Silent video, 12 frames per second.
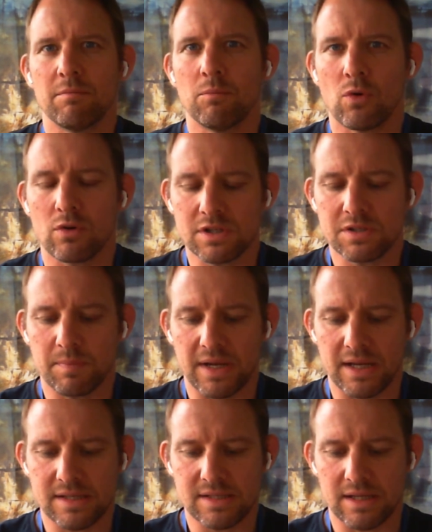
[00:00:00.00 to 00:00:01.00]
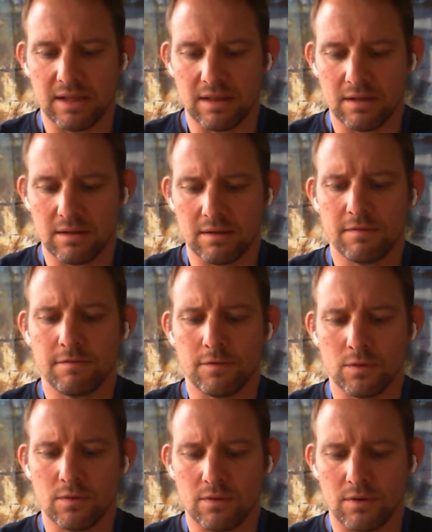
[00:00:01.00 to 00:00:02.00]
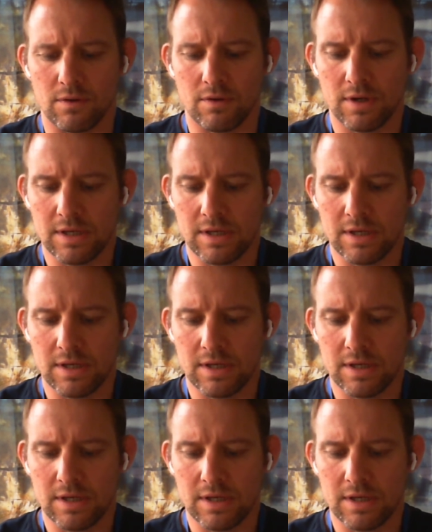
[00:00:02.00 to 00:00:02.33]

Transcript: more space in the footer.